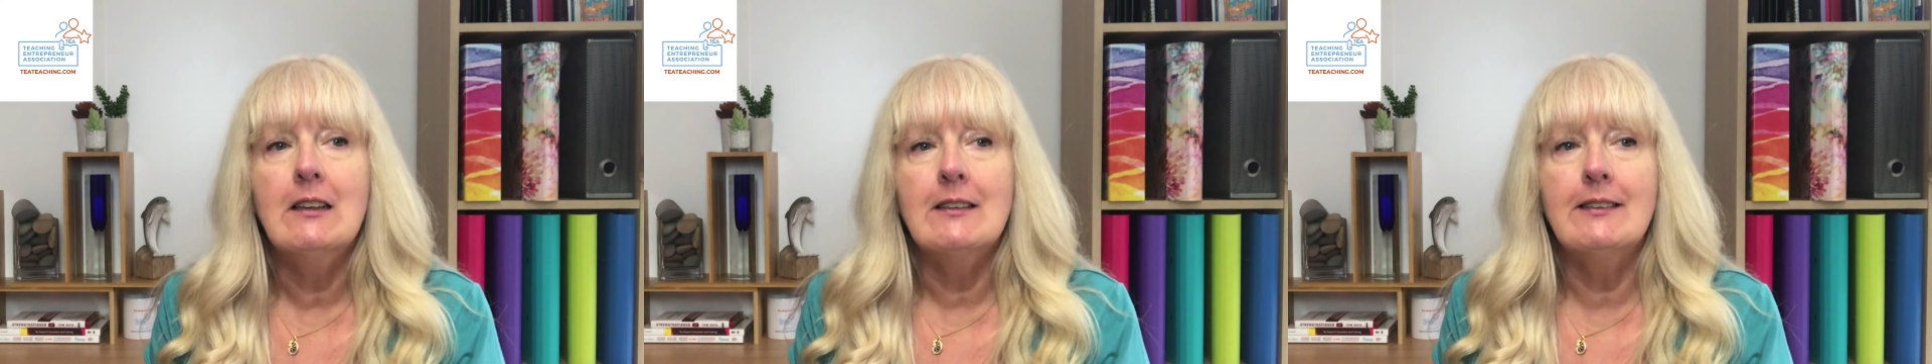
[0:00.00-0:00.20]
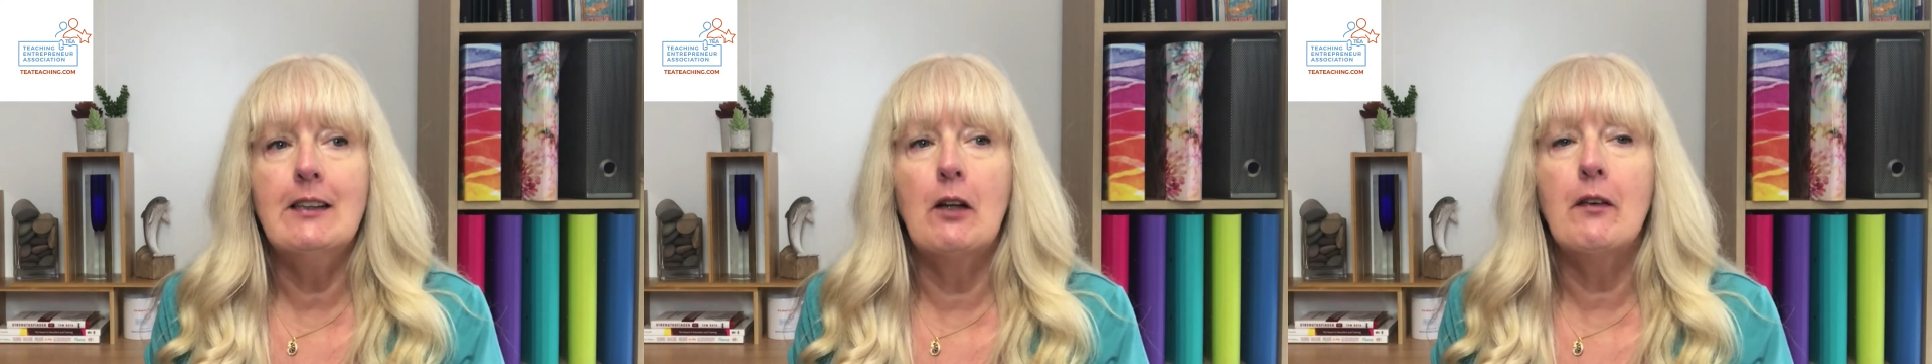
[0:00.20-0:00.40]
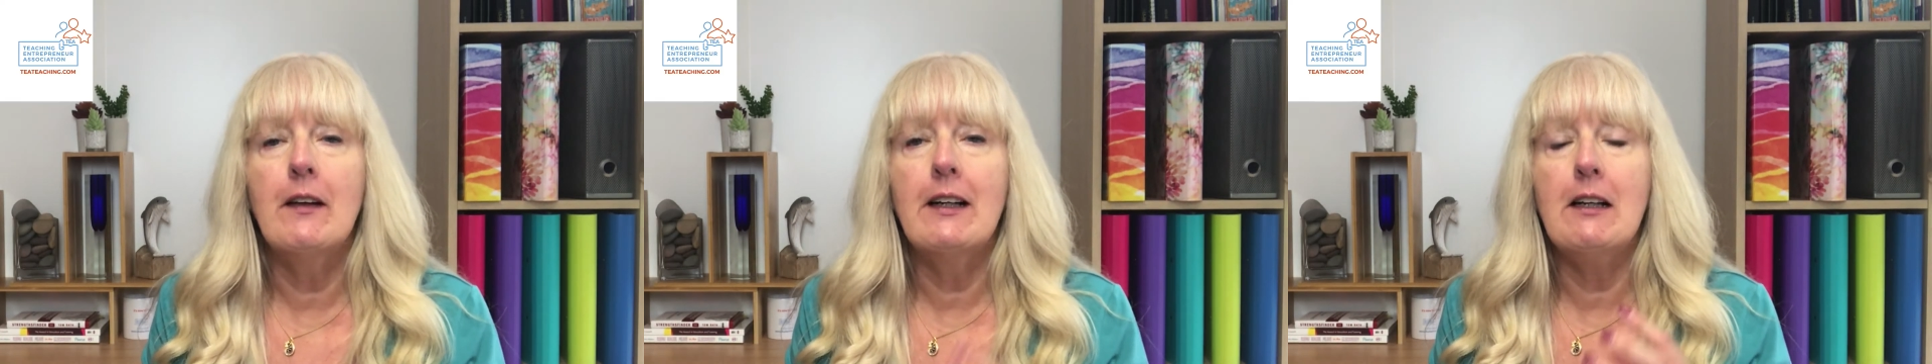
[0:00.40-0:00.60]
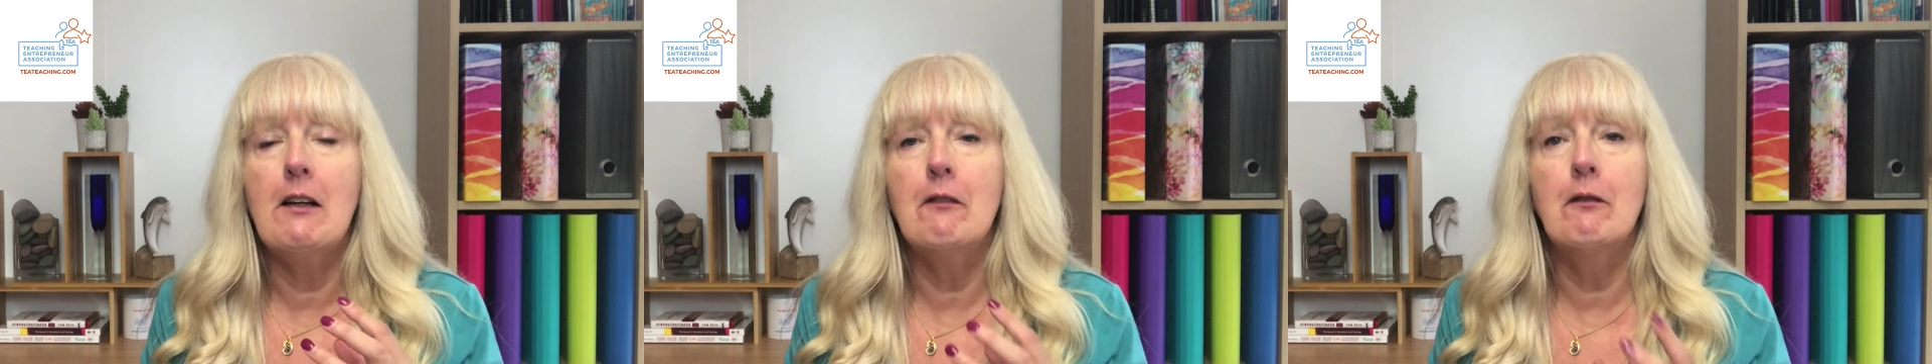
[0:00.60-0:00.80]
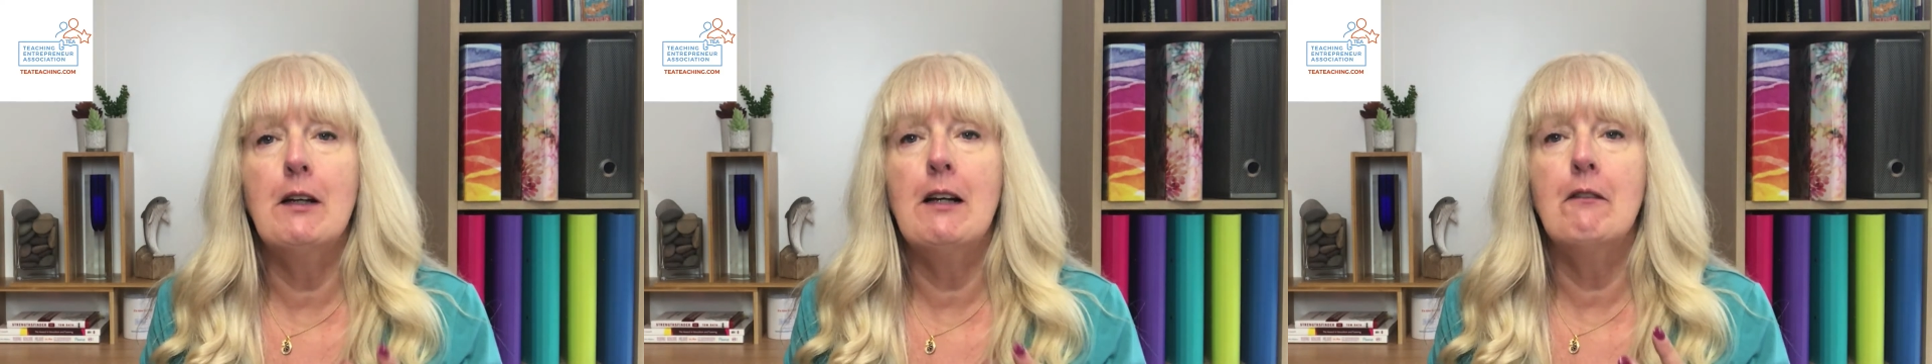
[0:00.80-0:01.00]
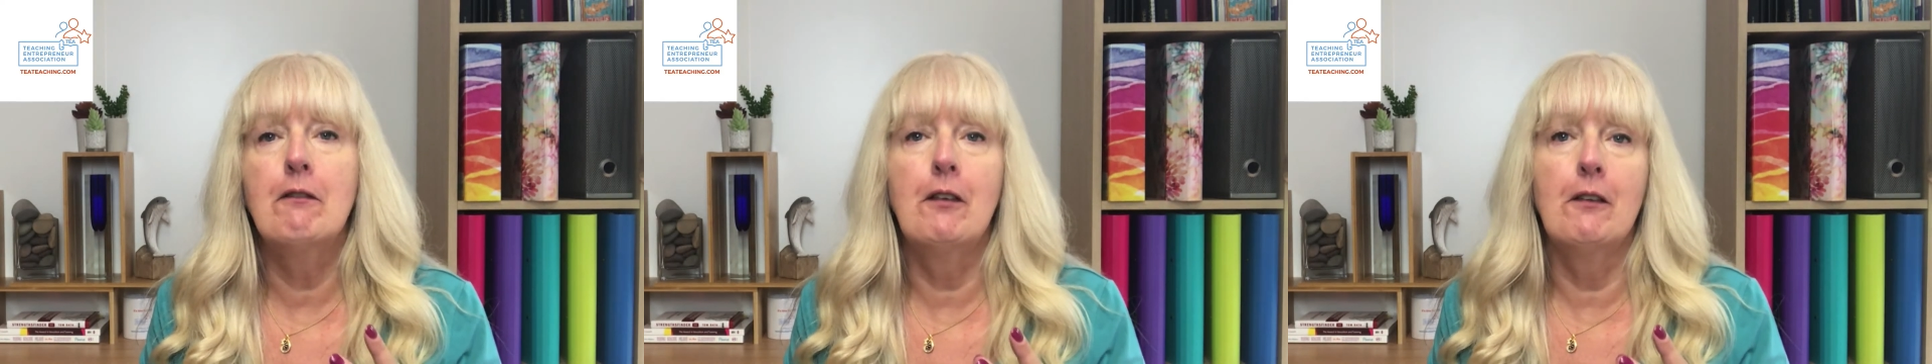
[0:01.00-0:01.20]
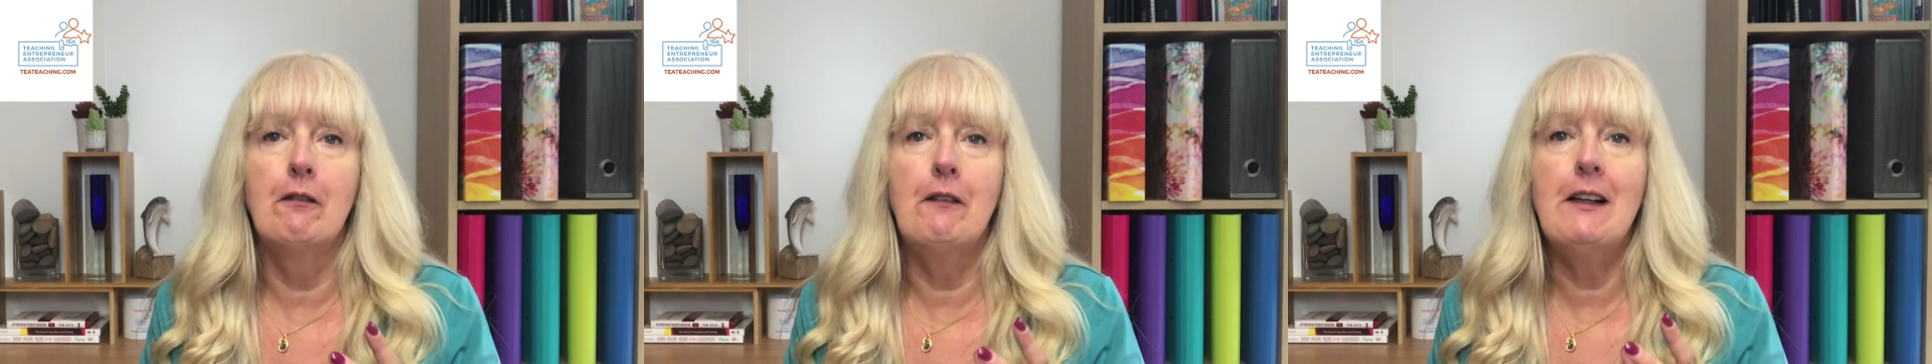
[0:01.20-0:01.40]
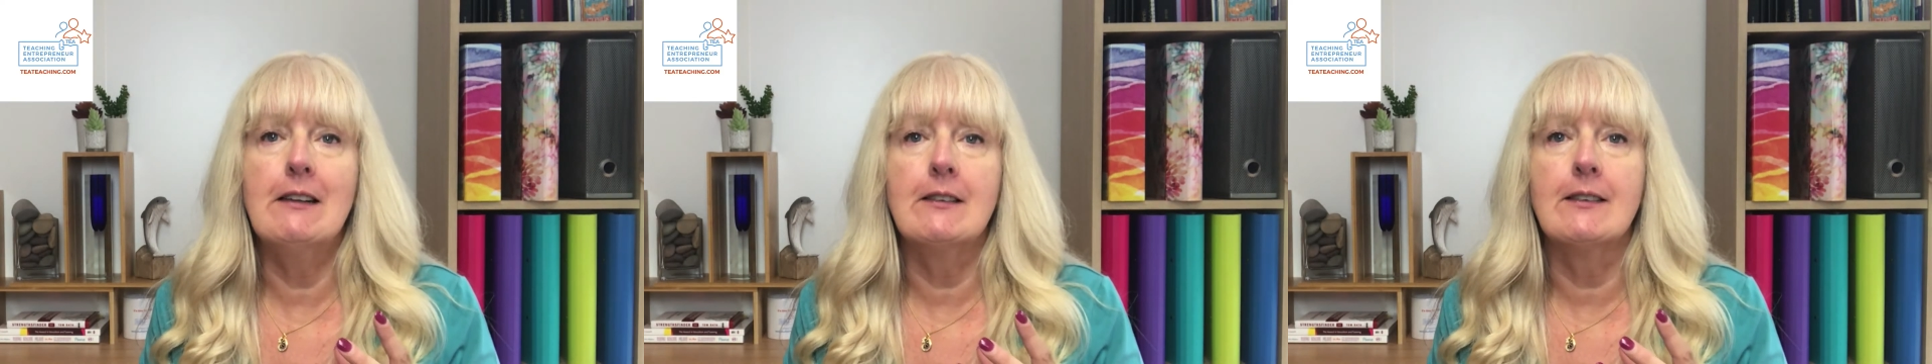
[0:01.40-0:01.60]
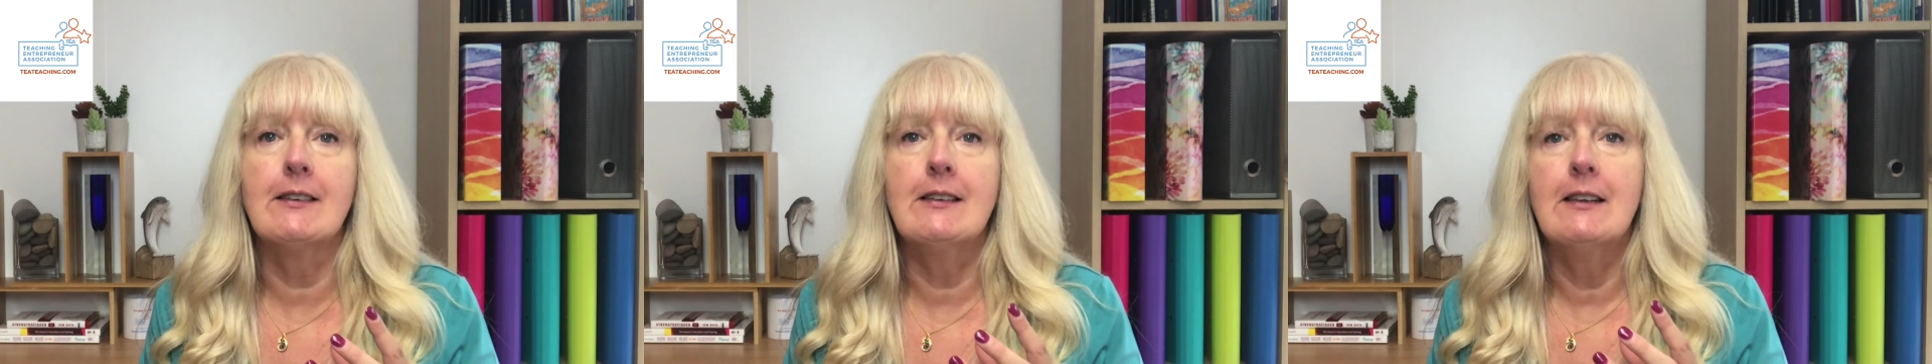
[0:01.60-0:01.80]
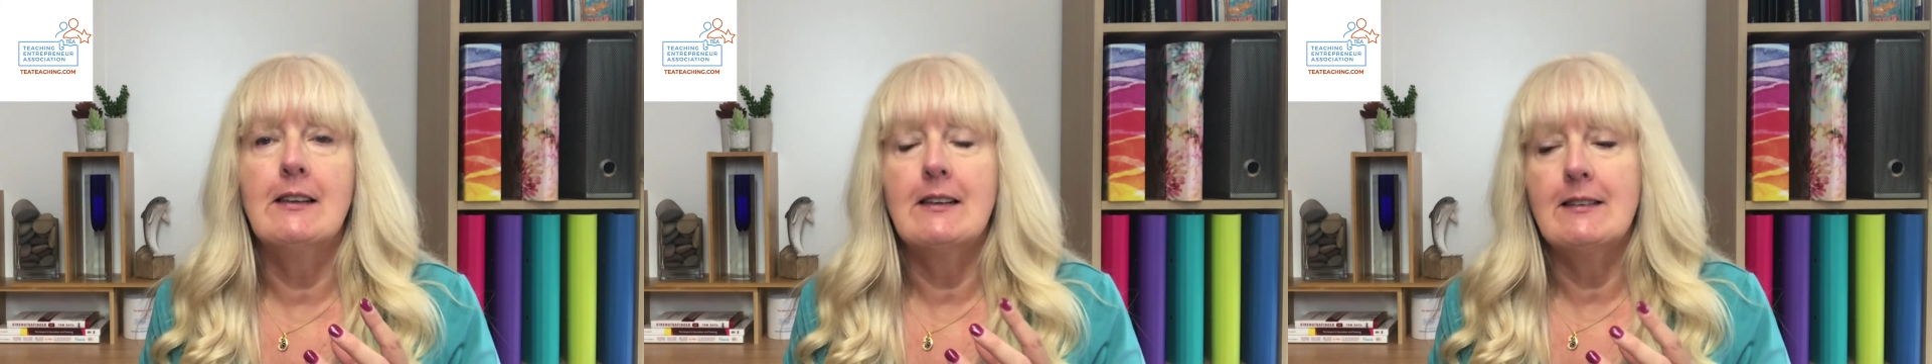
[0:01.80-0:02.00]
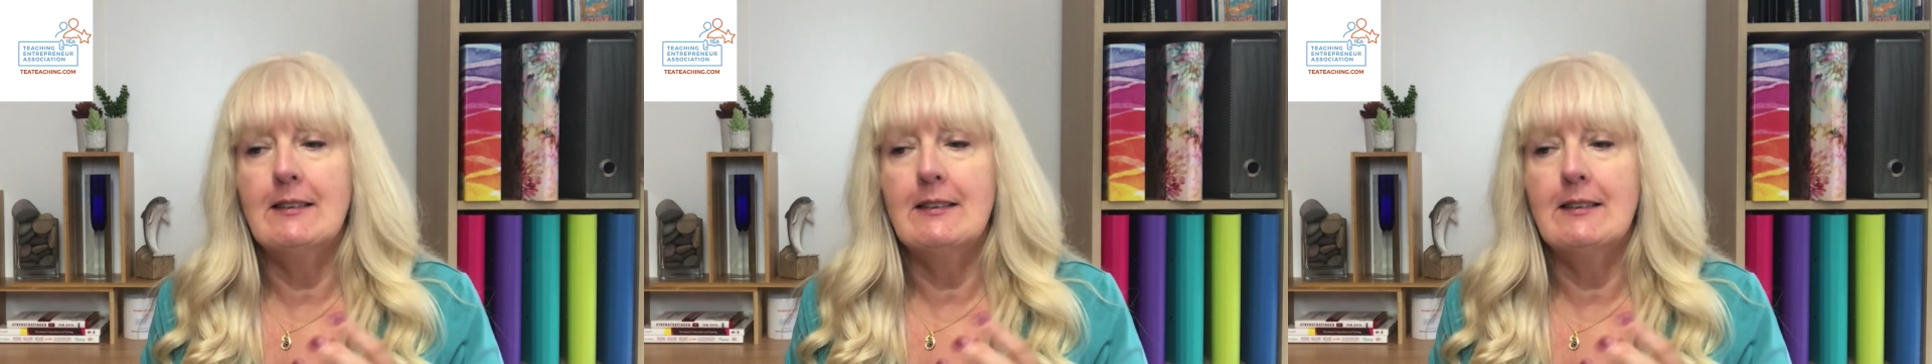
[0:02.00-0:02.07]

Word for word: so that it, it fulfills